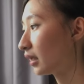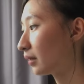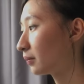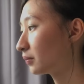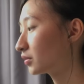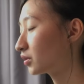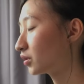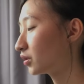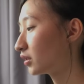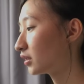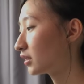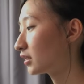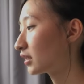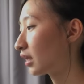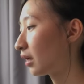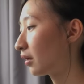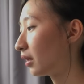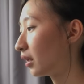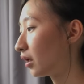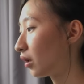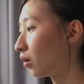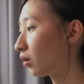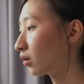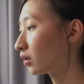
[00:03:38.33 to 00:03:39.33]
So this is how
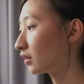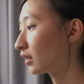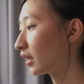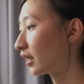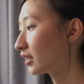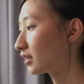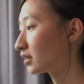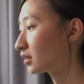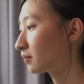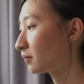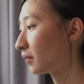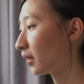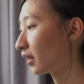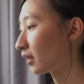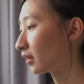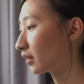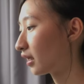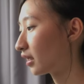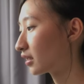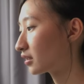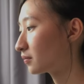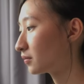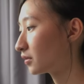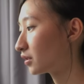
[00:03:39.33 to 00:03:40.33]
I organize my
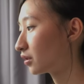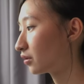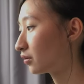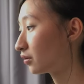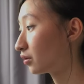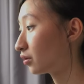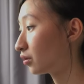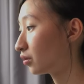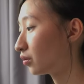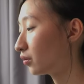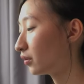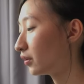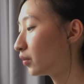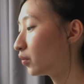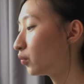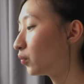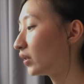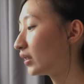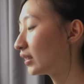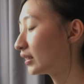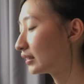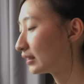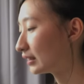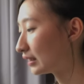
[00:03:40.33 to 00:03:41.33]
class material
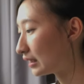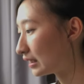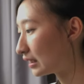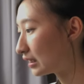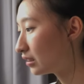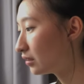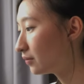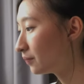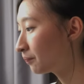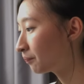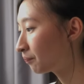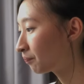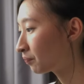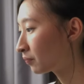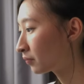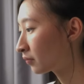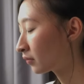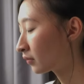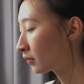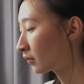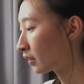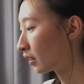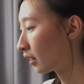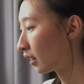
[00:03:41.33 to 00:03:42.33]
weekly.
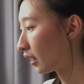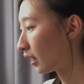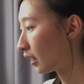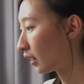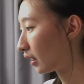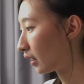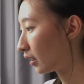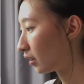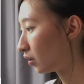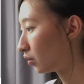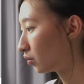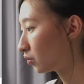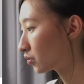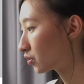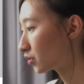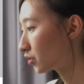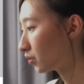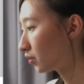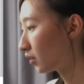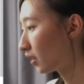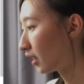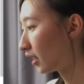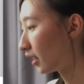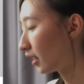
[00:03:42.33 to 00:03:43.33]
And I
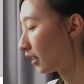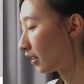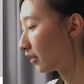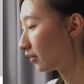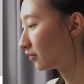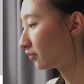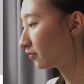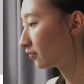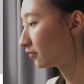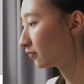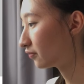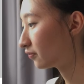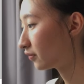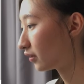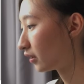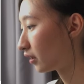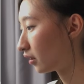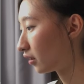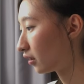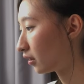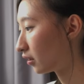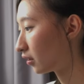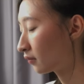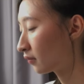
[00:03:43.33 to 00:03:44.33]
also have
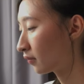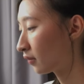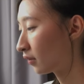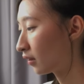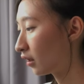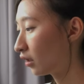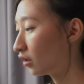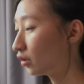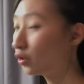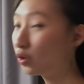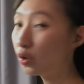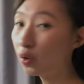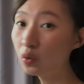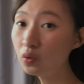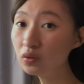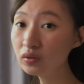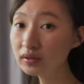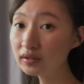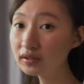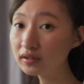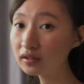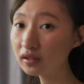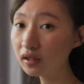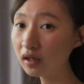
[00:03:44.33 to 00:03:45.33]

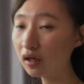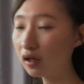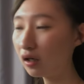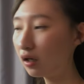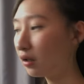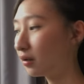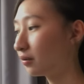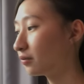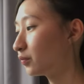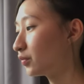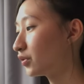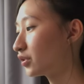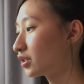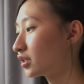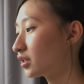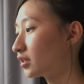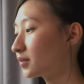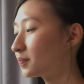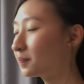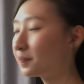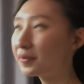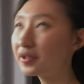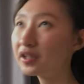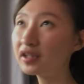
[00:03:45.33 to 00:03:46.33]
notes, which is
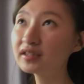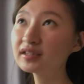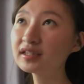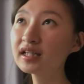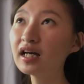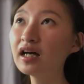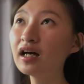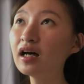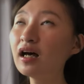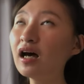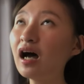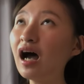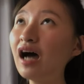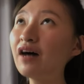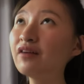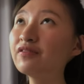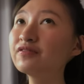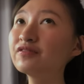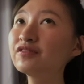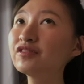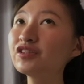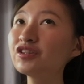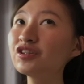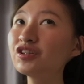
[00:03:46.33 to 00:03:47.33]
because
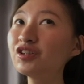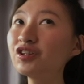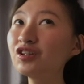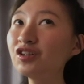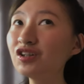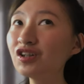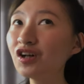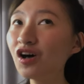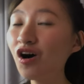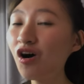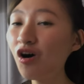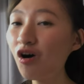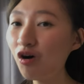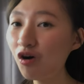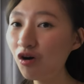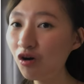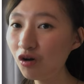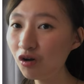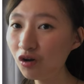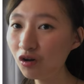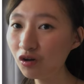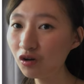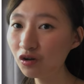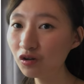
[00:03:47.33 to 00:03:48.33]
after
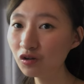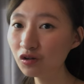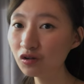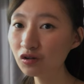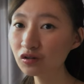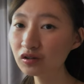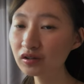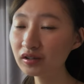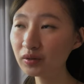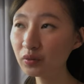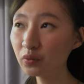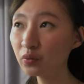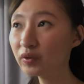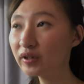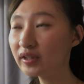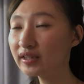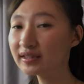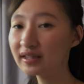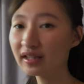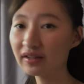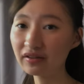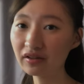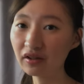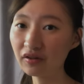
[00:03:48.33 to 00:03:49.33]
all the weeks
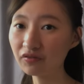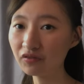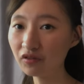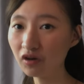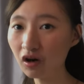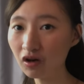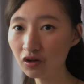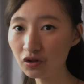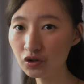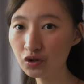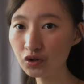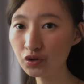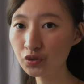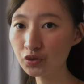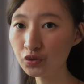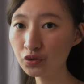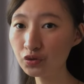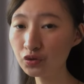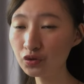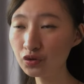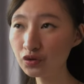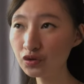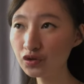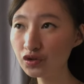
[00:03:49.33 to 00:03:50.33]
that you've gone
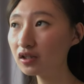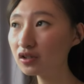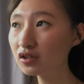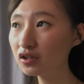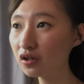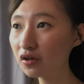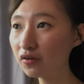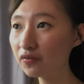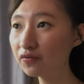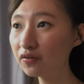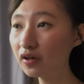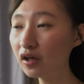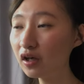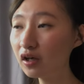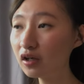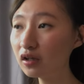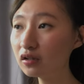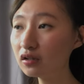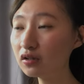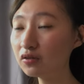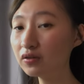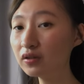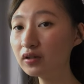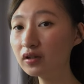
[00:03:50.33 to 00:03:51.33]
through, sort of
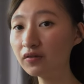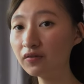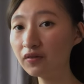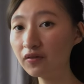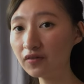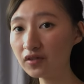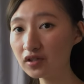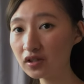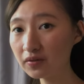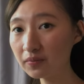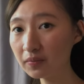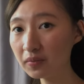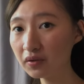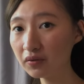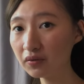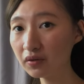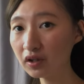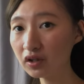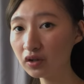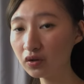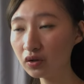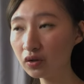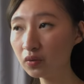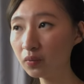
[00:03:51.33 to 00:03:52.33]
during the revision
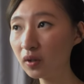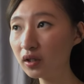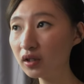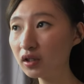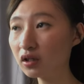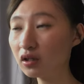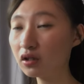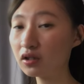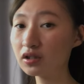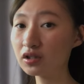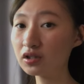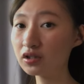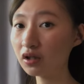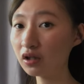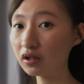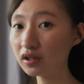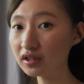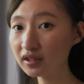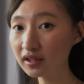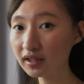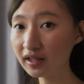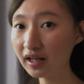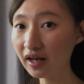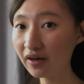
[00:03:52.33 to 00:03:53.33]
period, you'd want to
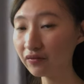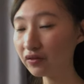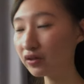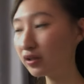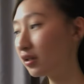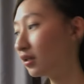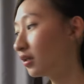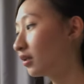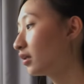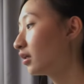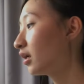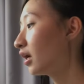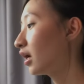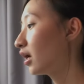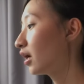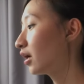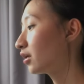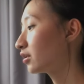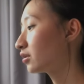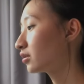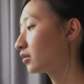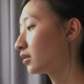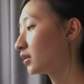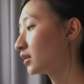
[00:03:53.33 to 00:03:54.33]
consolidate everything.
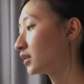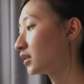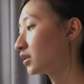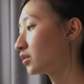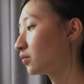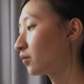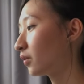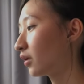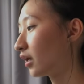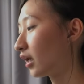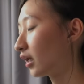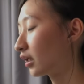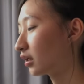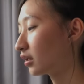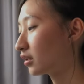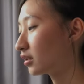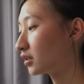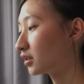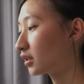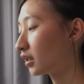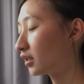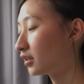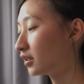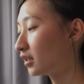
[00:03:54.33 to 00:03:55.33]
So this is where I
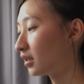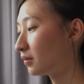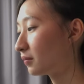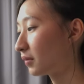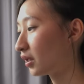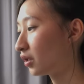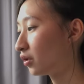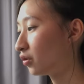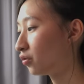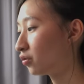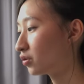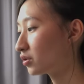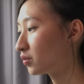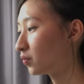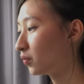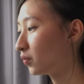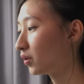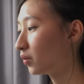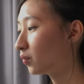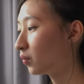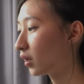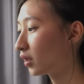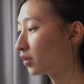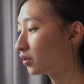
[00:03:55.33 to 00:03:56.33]
consolidate my notes:
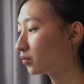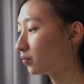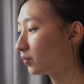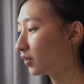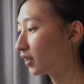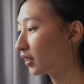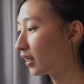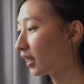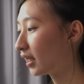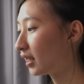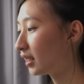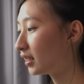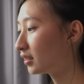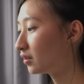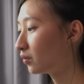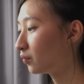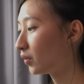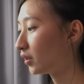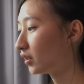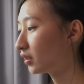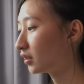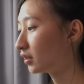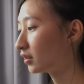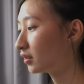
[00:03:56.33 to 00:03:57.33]
week 1 to week 8,
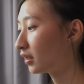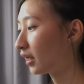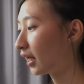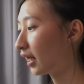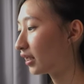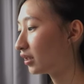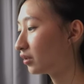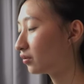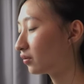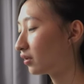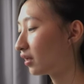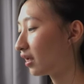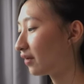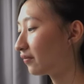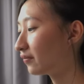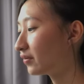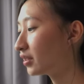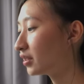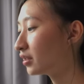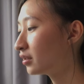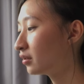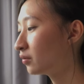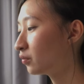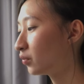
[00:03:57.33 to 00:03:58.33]
week 9 to
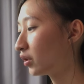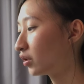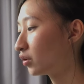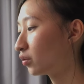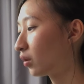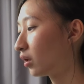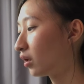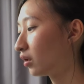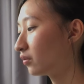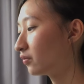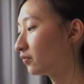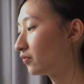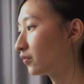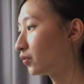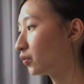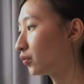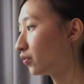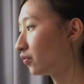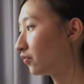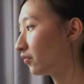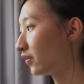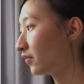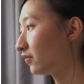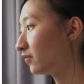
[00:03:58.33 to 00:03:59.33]
11, week 12 to
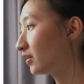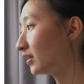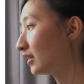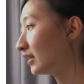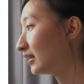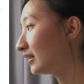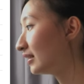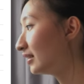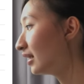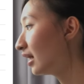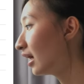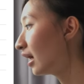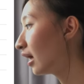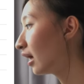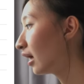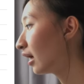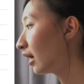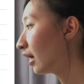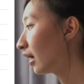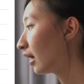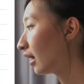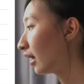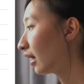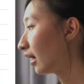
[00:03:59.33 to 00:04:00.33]
15.
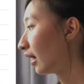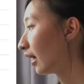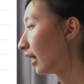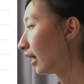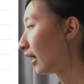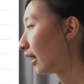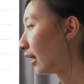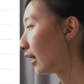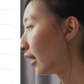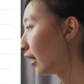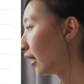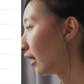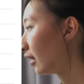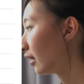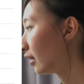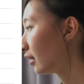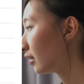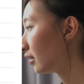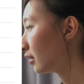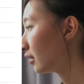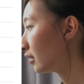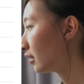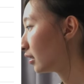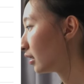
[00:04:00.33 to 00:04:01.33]
And
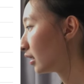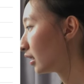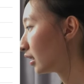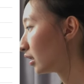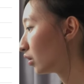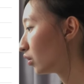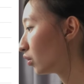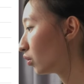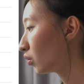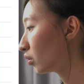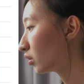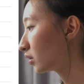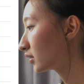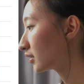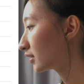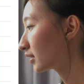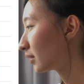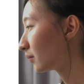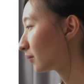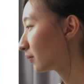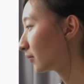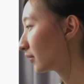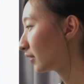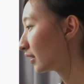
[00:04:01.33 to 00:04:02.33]
they look
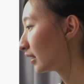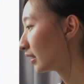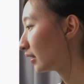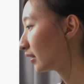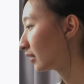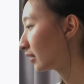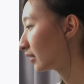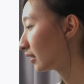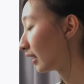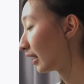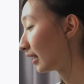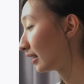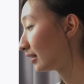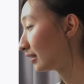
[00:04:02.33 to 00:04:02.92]
something like